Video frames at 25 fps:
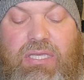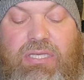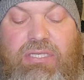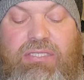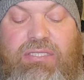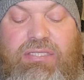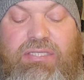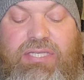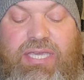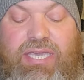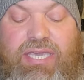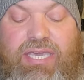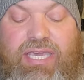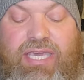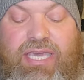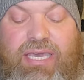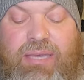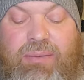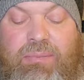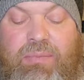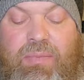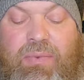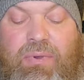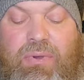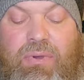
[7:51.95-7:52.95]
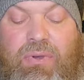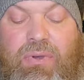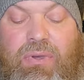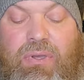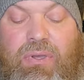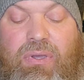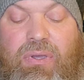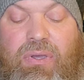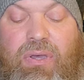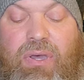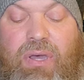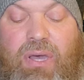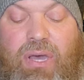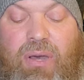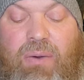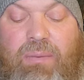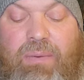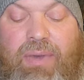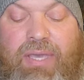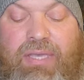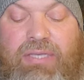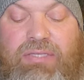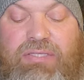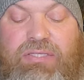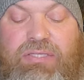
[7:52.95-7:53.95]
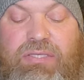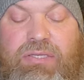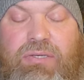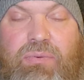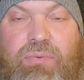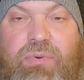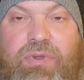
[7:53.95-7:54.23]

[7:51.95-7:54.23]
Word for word: Seek him always